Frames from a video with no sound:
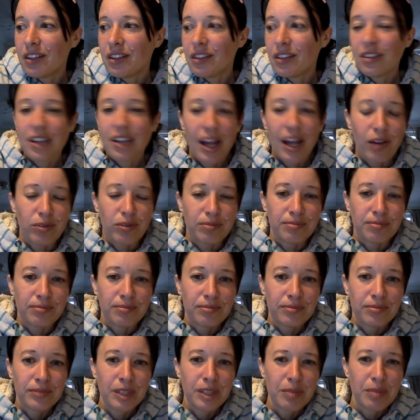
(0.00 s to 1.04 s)
Now,
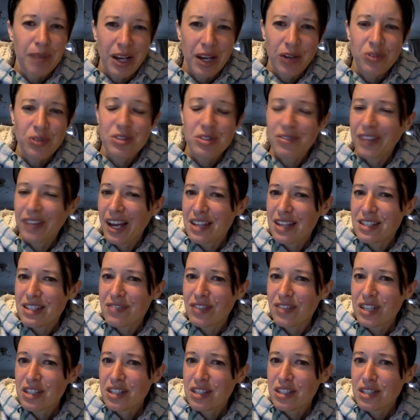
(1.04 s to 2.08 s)
you may not have guessed
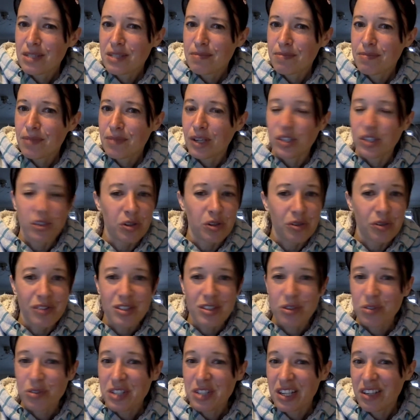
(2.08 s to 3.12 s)
this. I don't know if it's
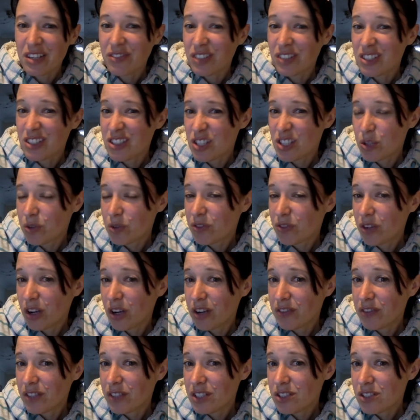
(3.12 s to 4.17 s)
got anything to do with
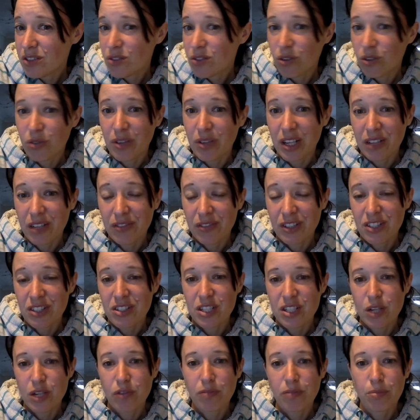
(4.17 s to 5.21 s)
COVID or anything to
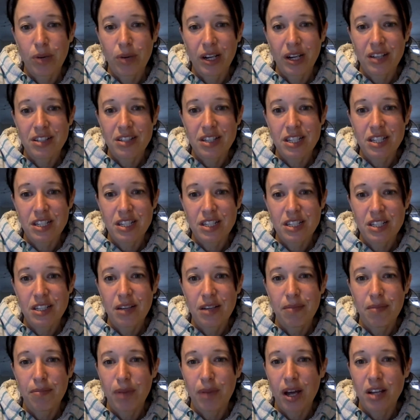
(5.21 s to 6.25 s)
do with Brexit,
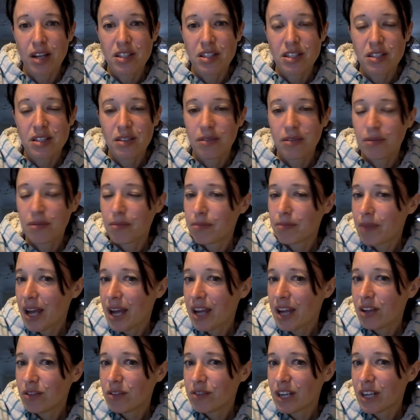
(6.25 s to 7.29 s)
but
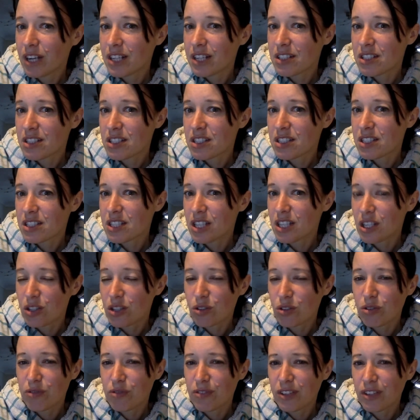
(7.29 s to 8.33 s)
male rats in
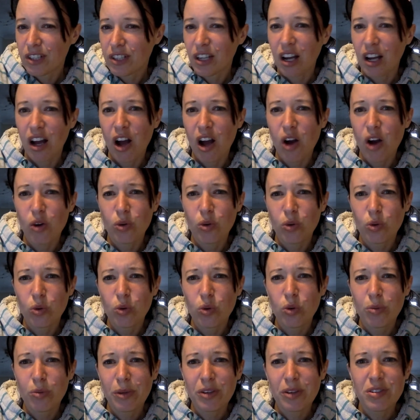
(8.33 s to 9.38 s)
Norfolk are
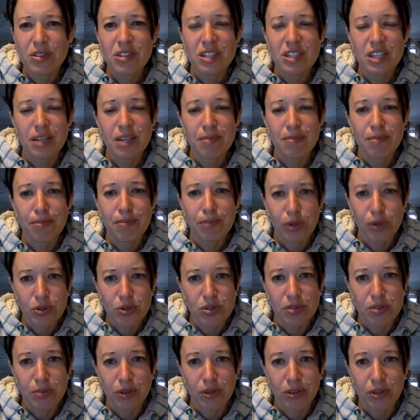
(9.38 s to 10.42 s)
almost
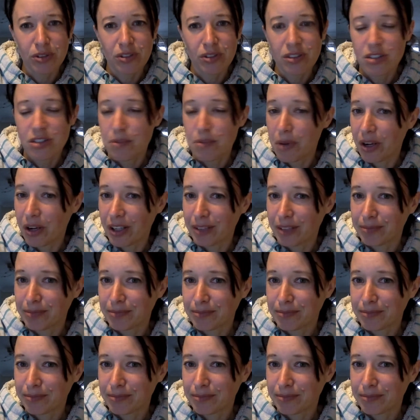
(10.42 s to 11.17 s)
impossible to buy.